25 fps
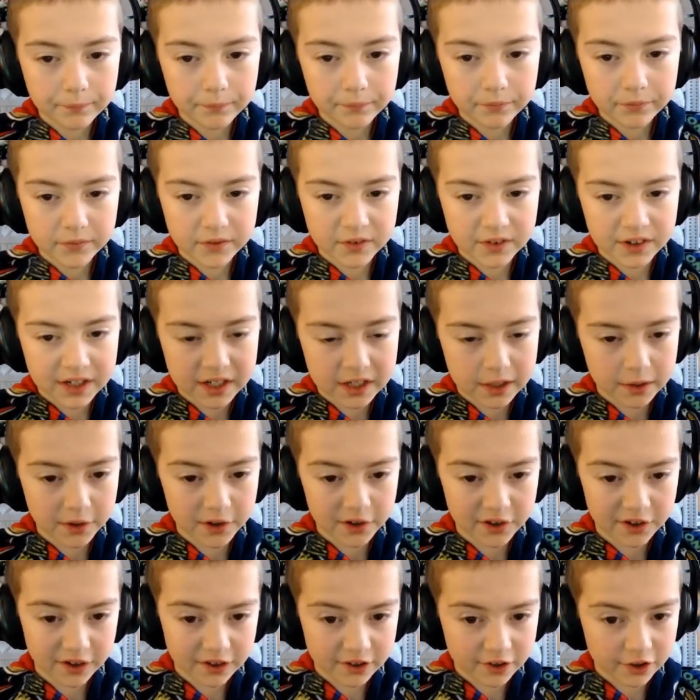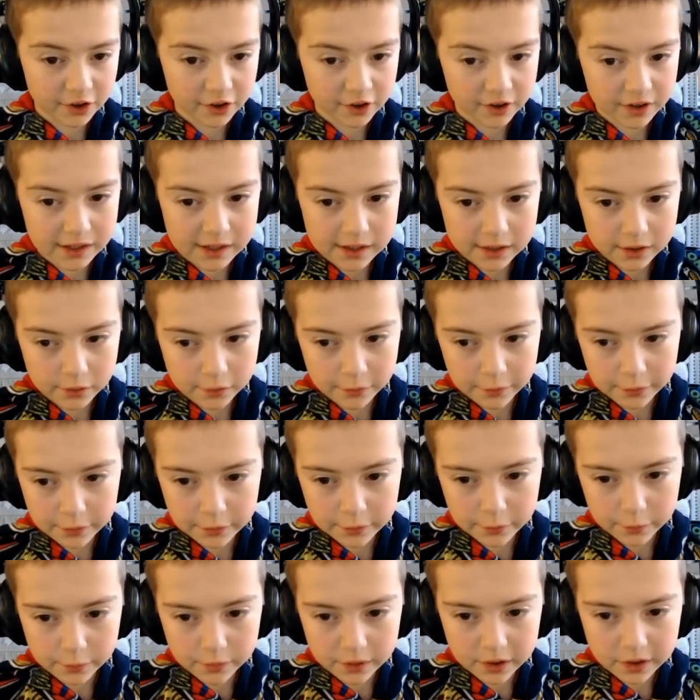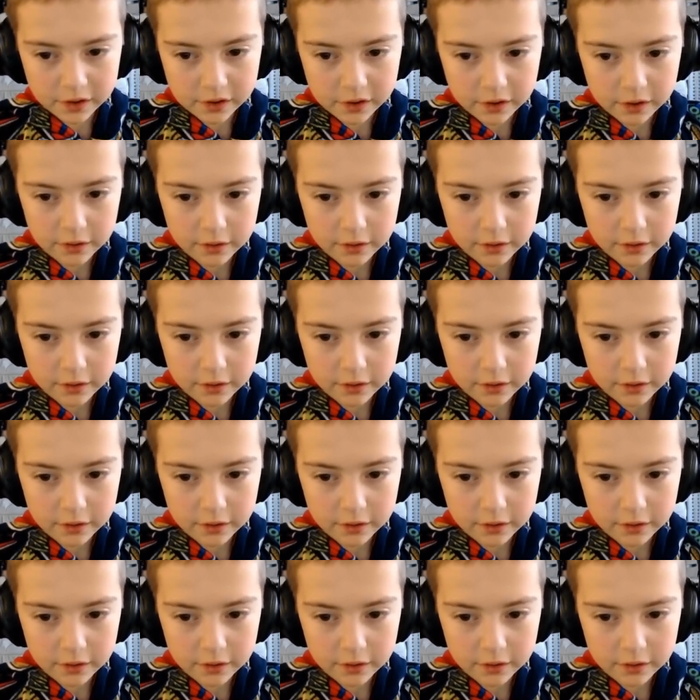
Right now, our Jester's not doing too good.